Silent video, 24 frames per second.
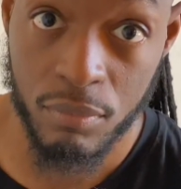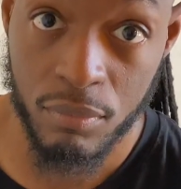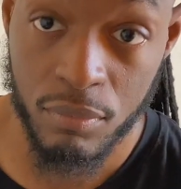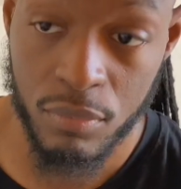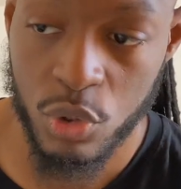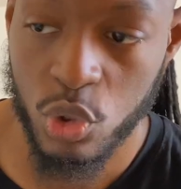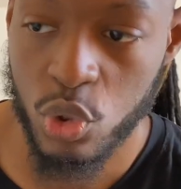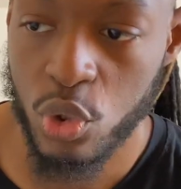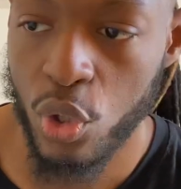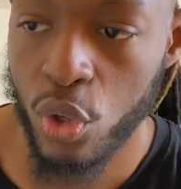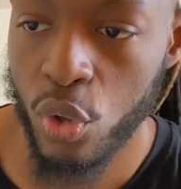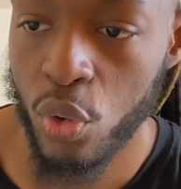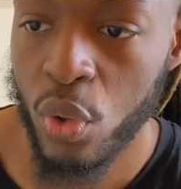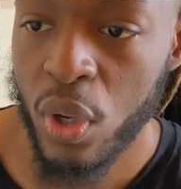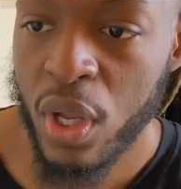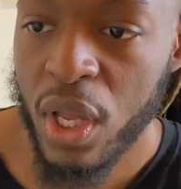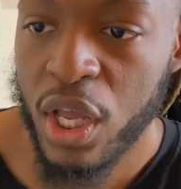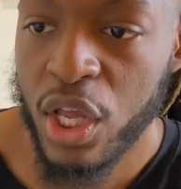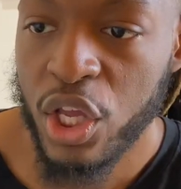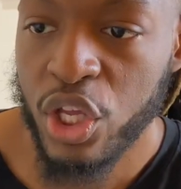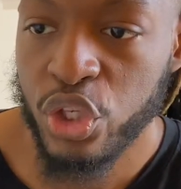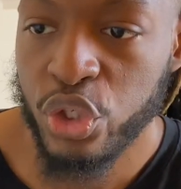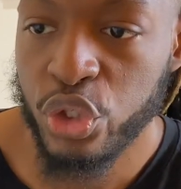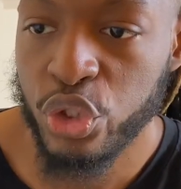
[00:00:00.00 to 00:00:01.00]
So
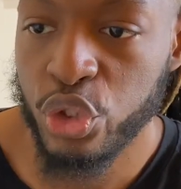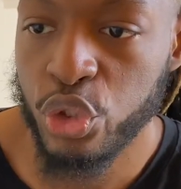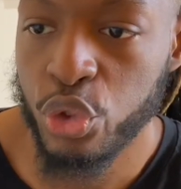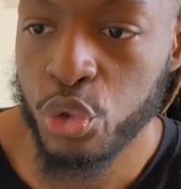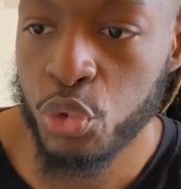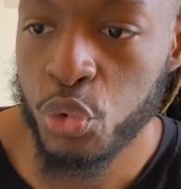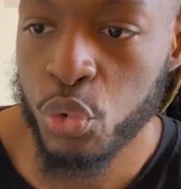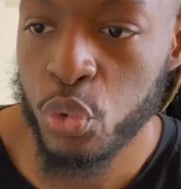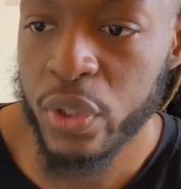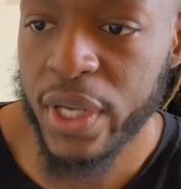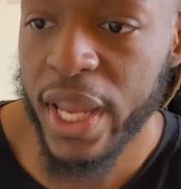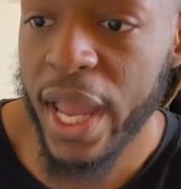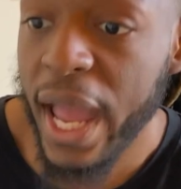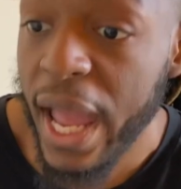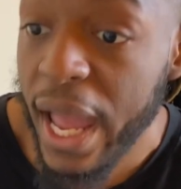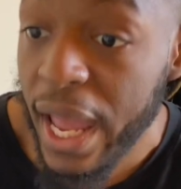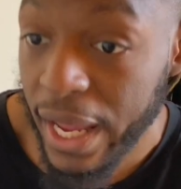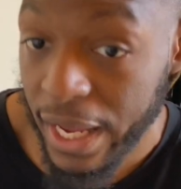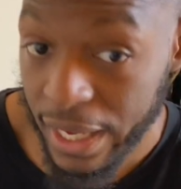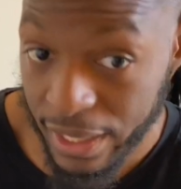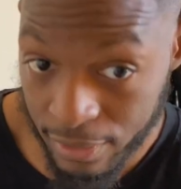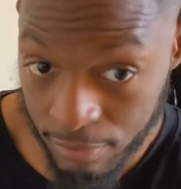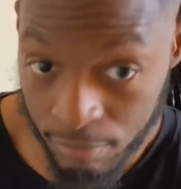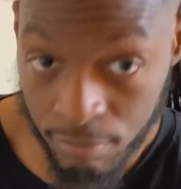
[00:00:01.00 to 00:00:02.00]
you
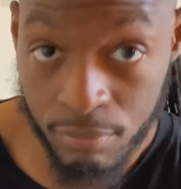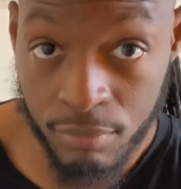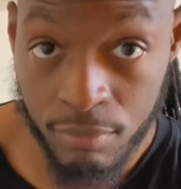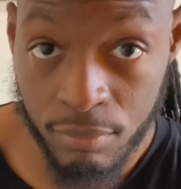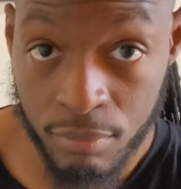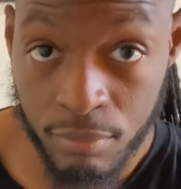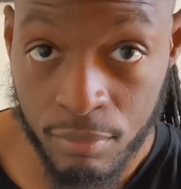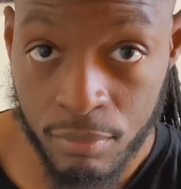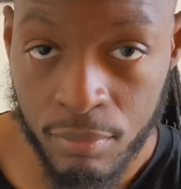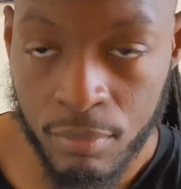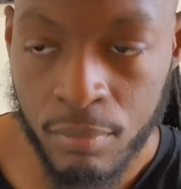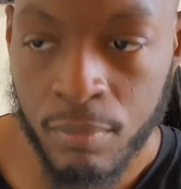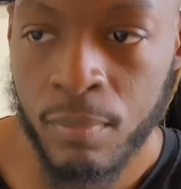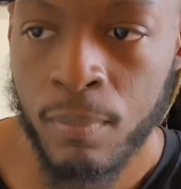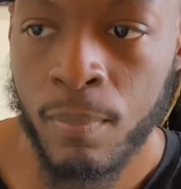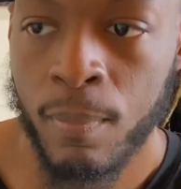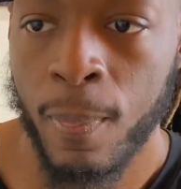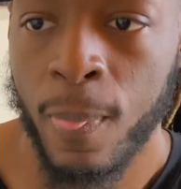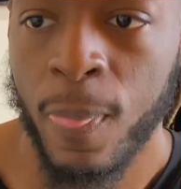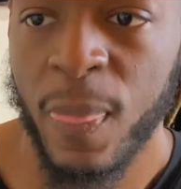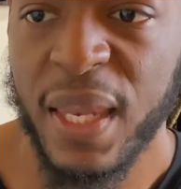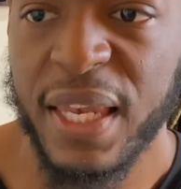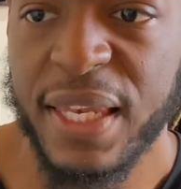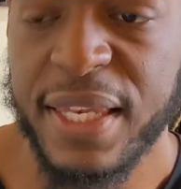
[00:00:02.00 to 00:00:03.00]
can
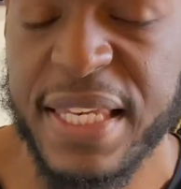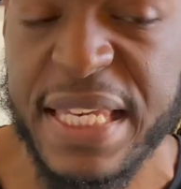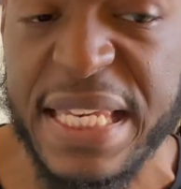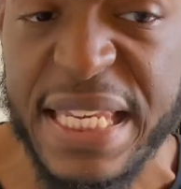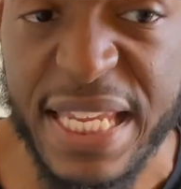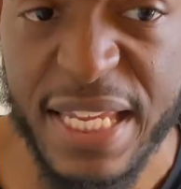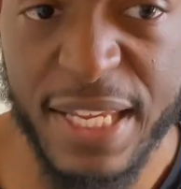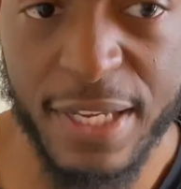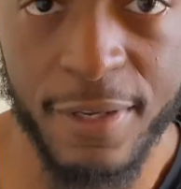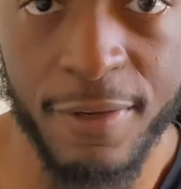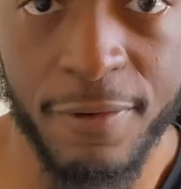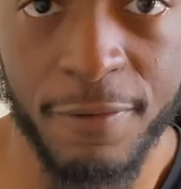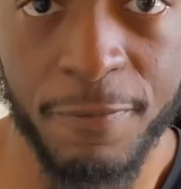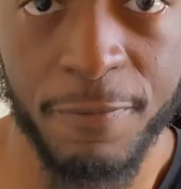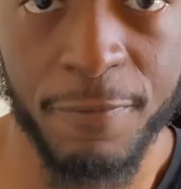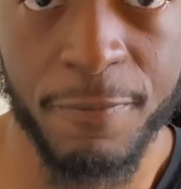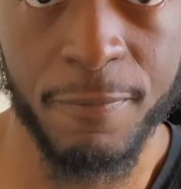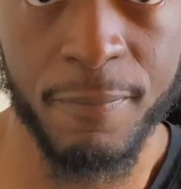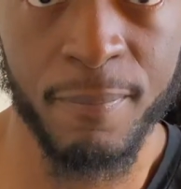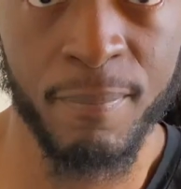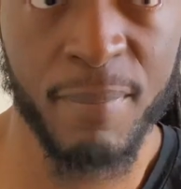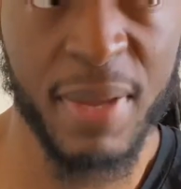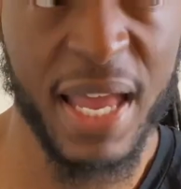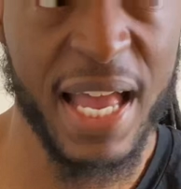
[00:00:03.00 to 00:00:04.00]
live
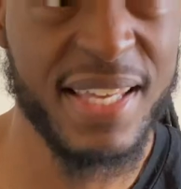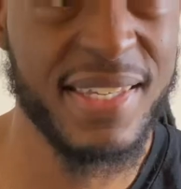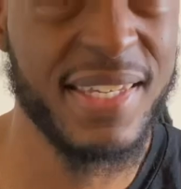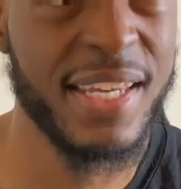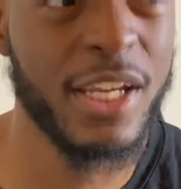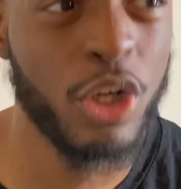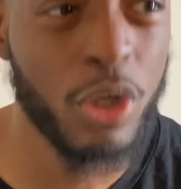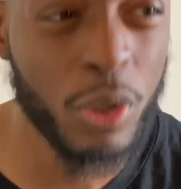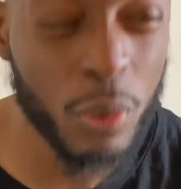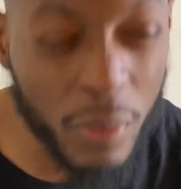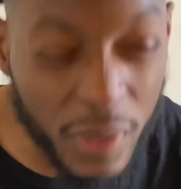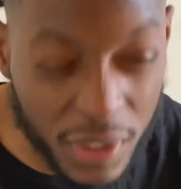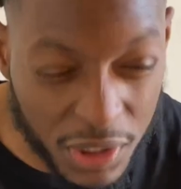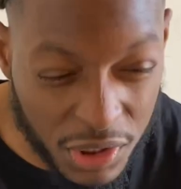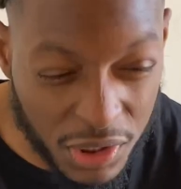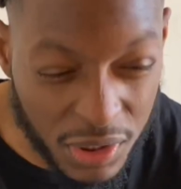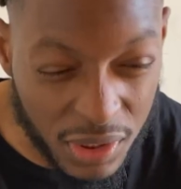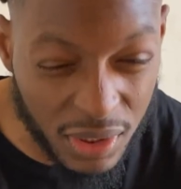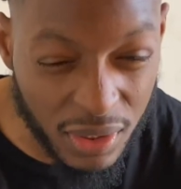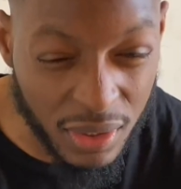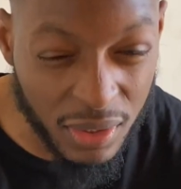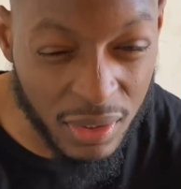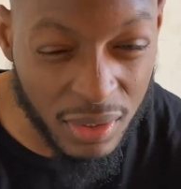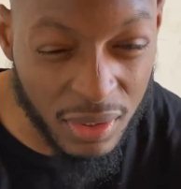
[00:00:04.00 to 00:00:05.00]
as a
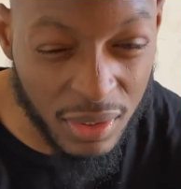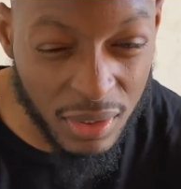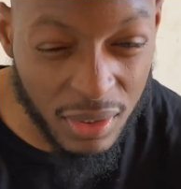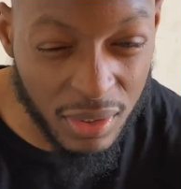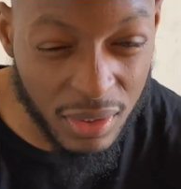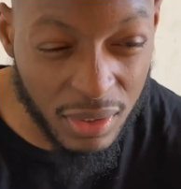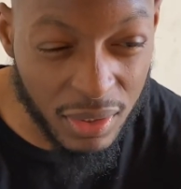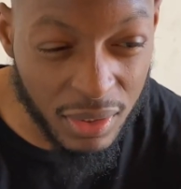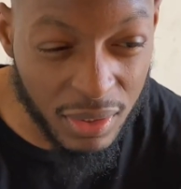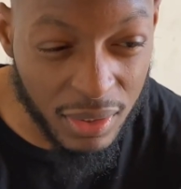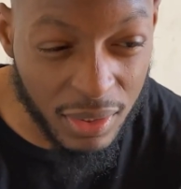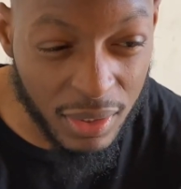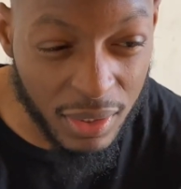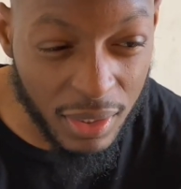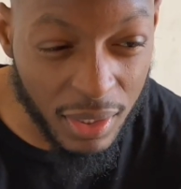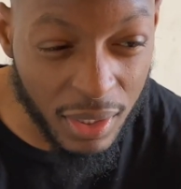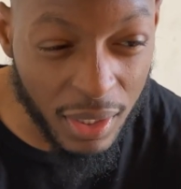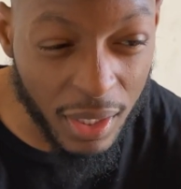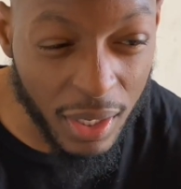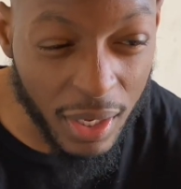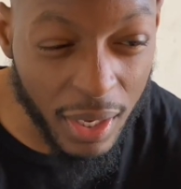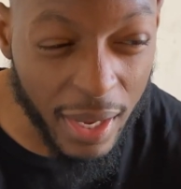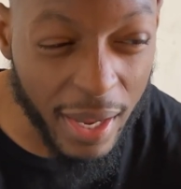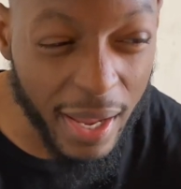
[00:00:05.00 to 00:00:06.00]
Christian
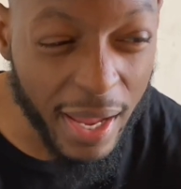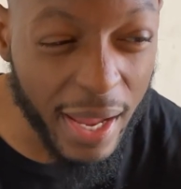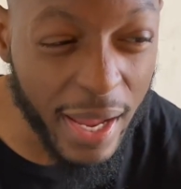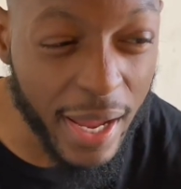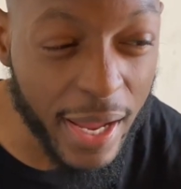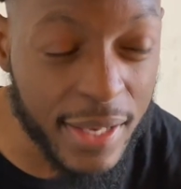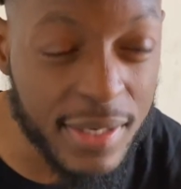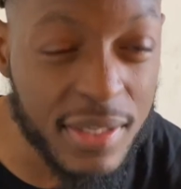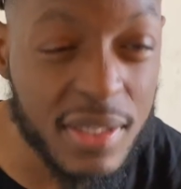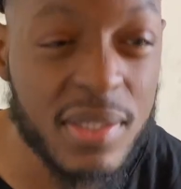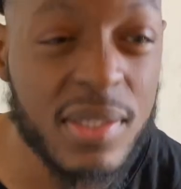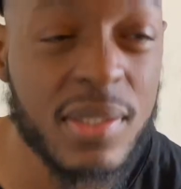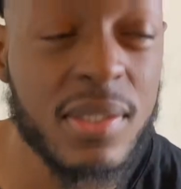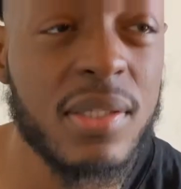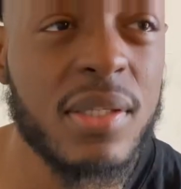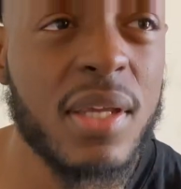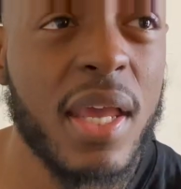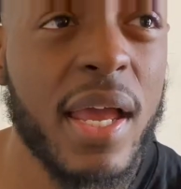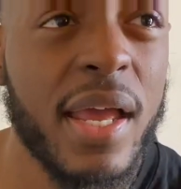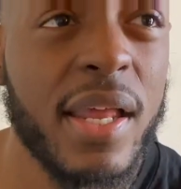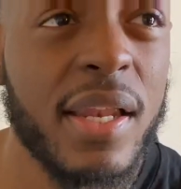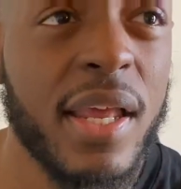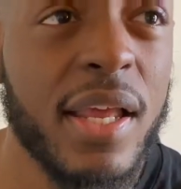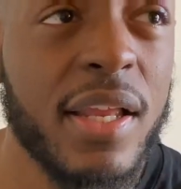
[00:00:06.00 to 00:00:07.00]
and
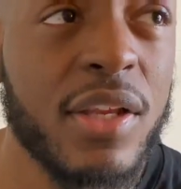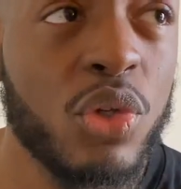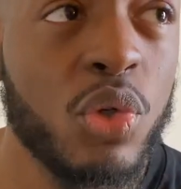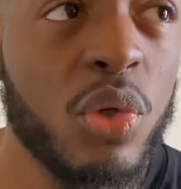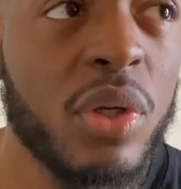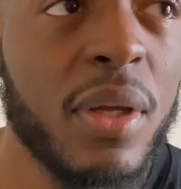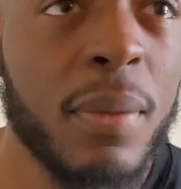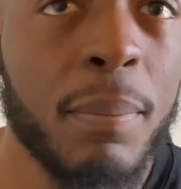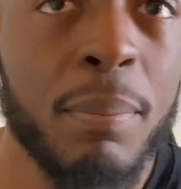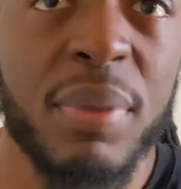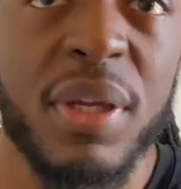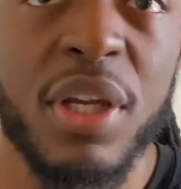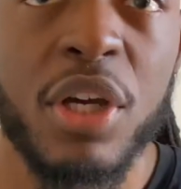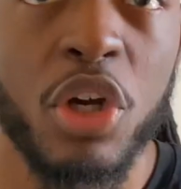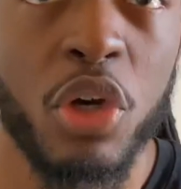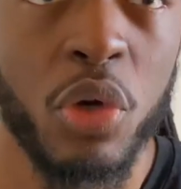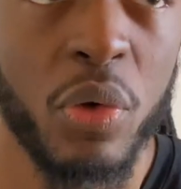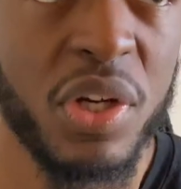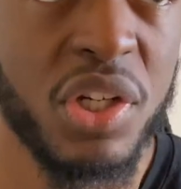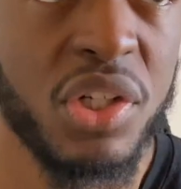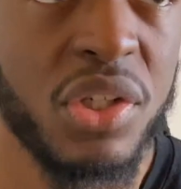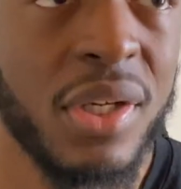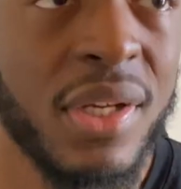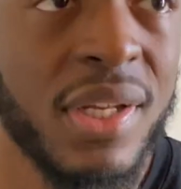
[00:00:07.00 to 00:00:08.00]
you can be a
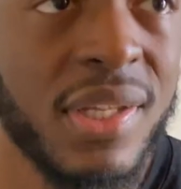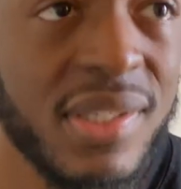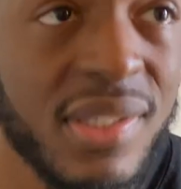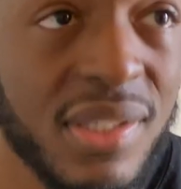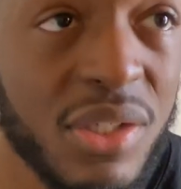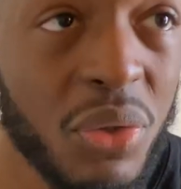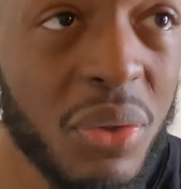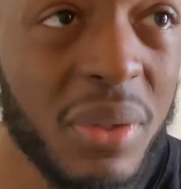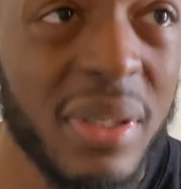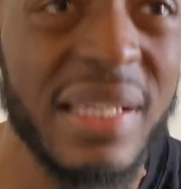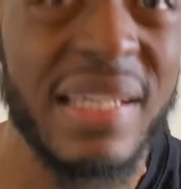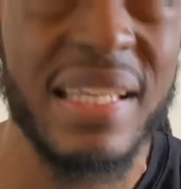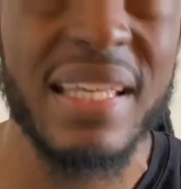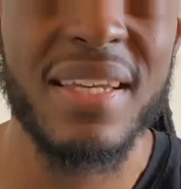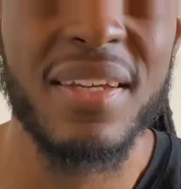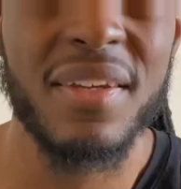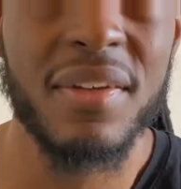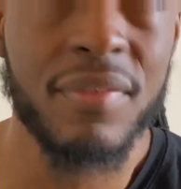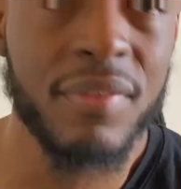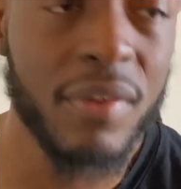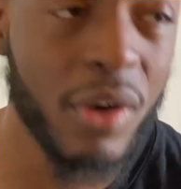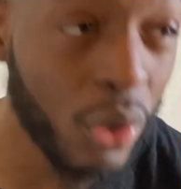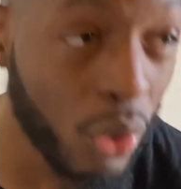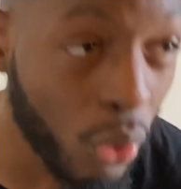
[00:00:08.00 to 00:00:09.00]
Christian and still
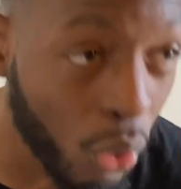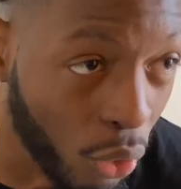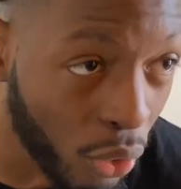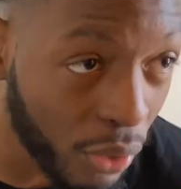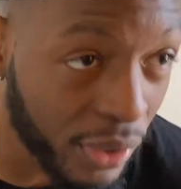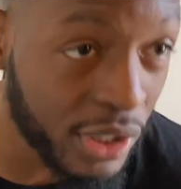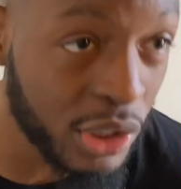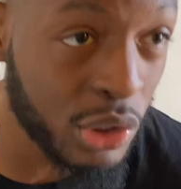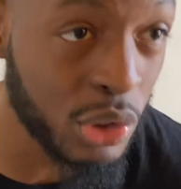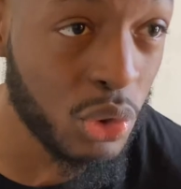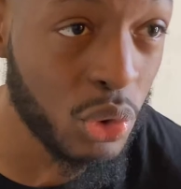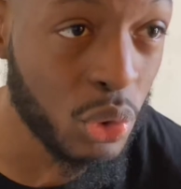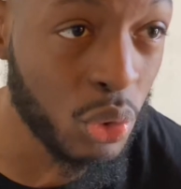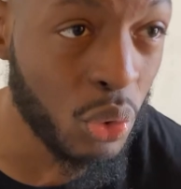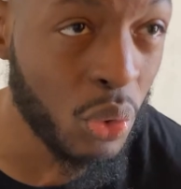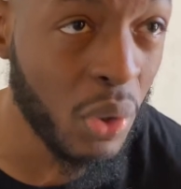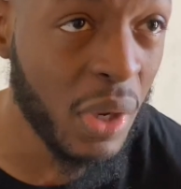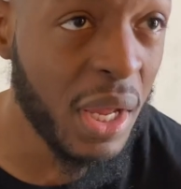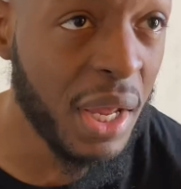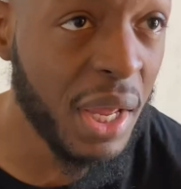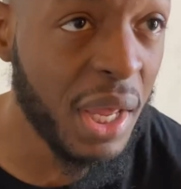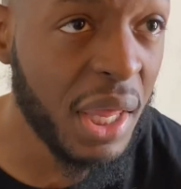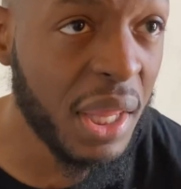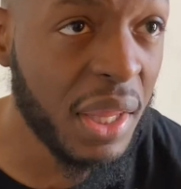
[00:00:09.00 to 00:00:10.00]
live according to
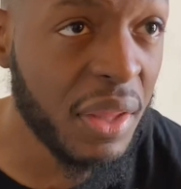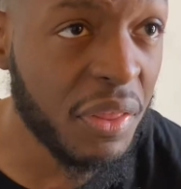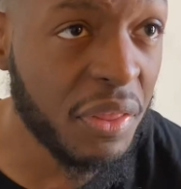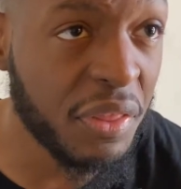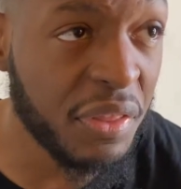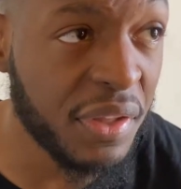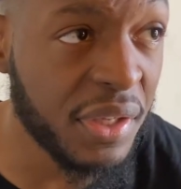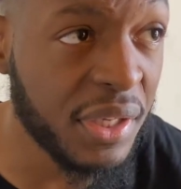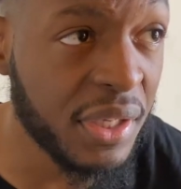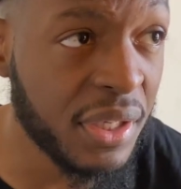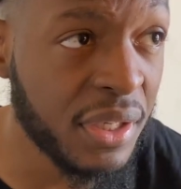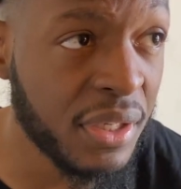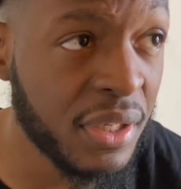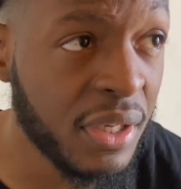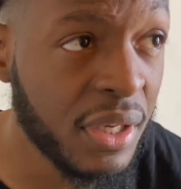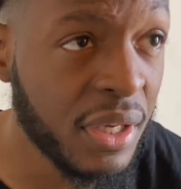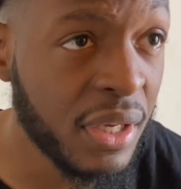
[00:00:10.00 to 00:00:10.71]
the